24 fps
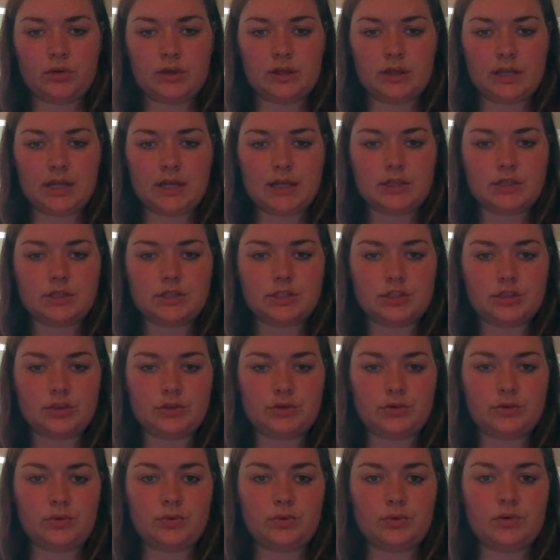related
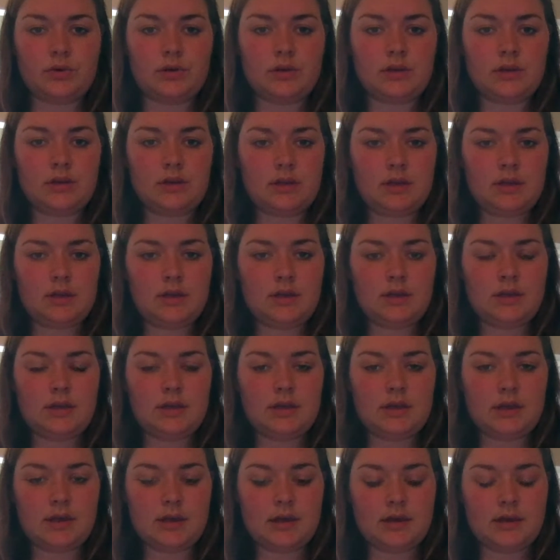to
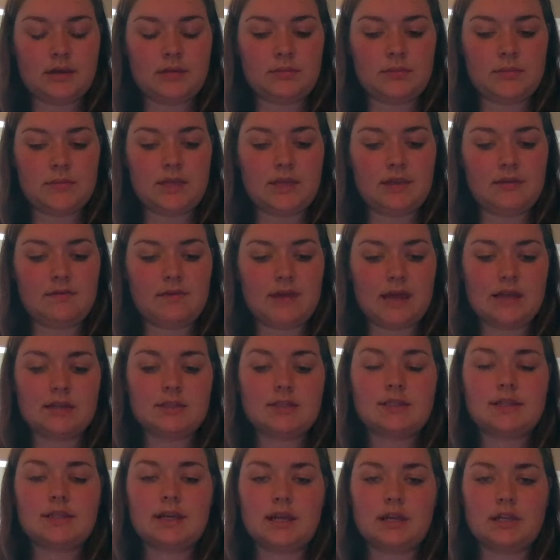the
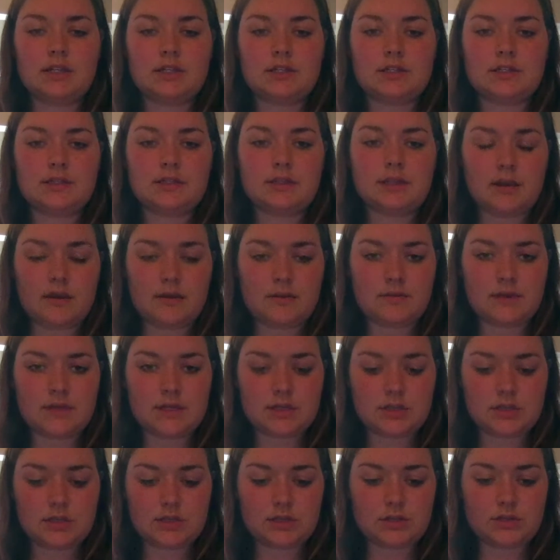advanced stages of
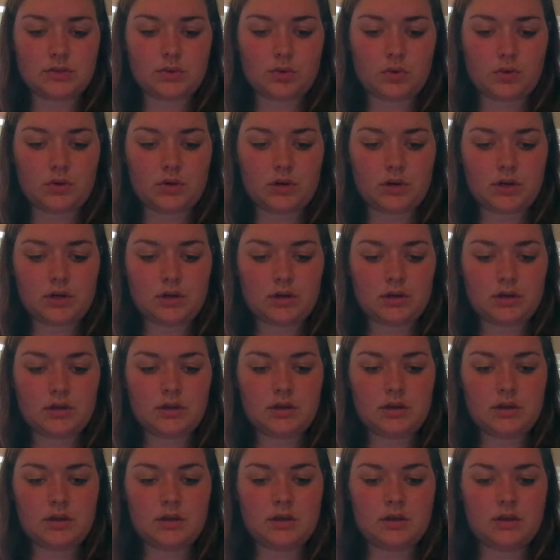this disorder.
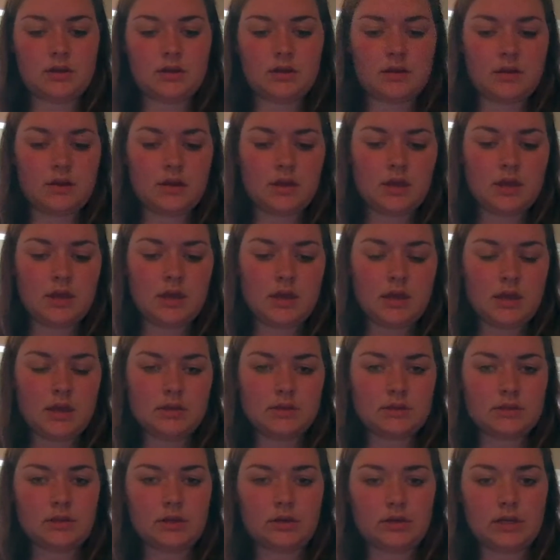
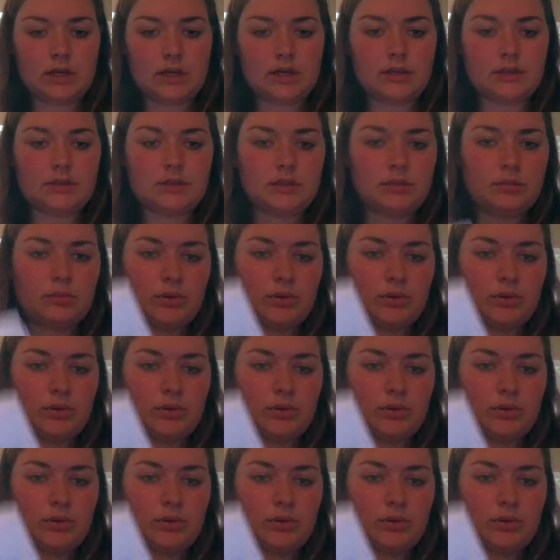So here's the